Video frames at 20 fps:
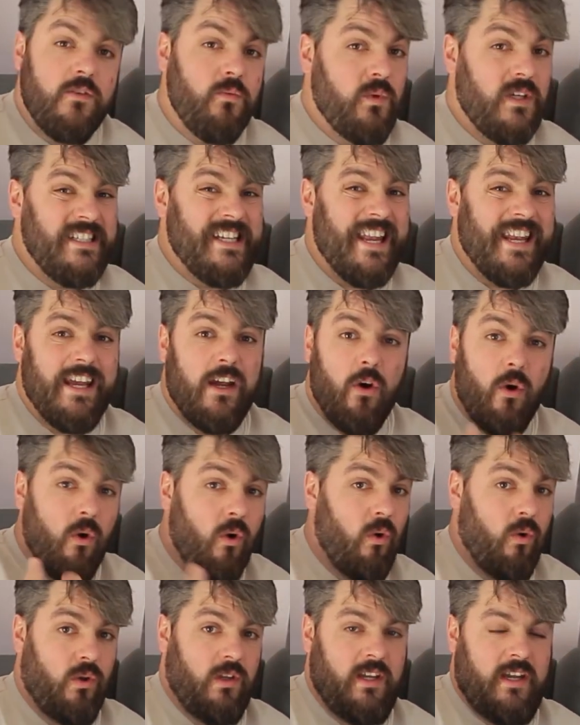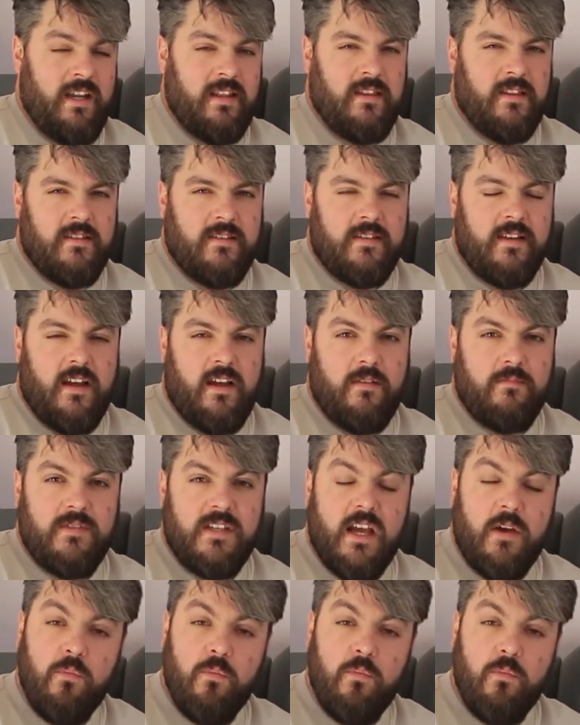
We get it all in the Psalms.